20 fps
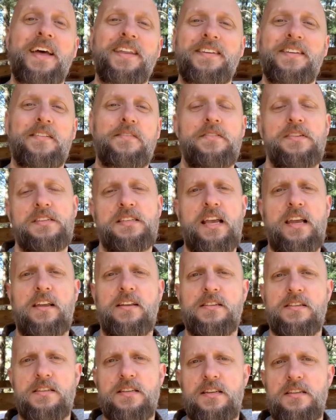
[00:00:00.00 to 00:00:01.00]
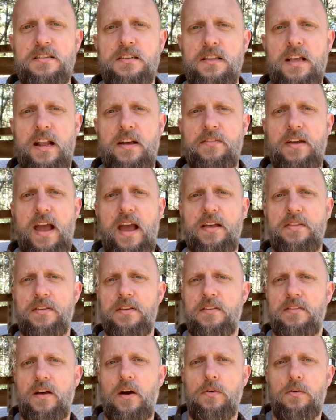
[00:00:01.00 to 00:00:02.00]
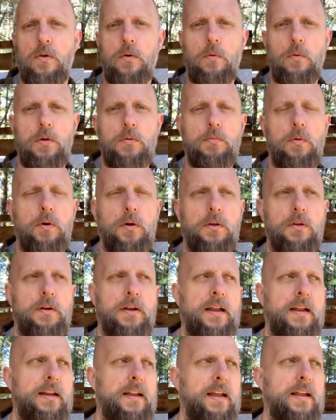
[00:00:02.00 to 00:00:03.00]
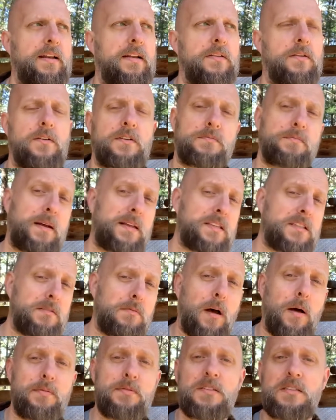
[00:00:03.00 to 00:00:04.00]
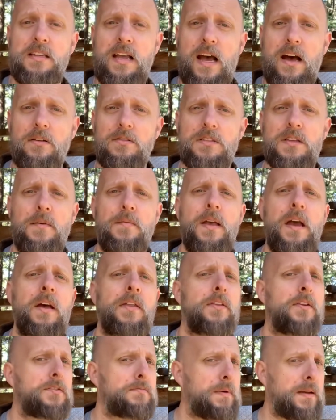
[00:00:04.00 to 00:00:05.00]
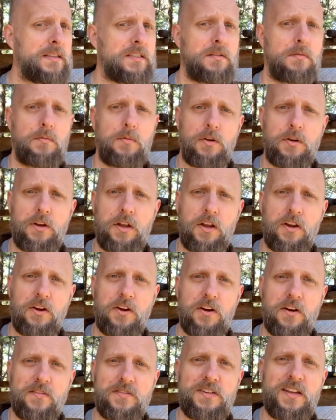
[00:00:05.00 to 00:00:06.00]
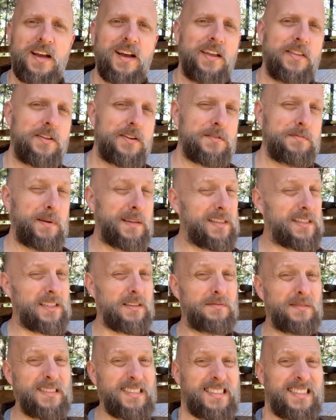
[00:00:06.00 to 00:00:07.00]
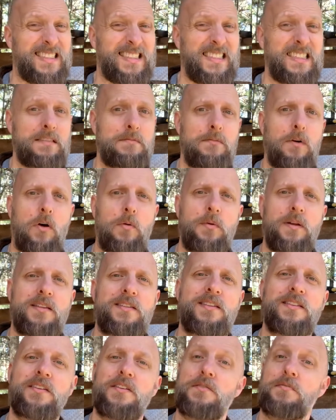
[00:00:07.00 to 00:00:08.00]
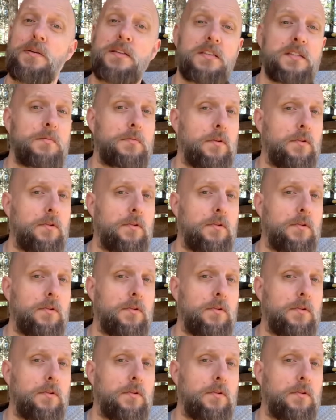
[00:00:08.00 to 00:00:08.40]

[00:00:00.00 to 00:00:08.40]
of the second season that I've had this outdoor wood boiler, and there's been some ups and downs. There's been some learning curves. There's been some moments, and there's been some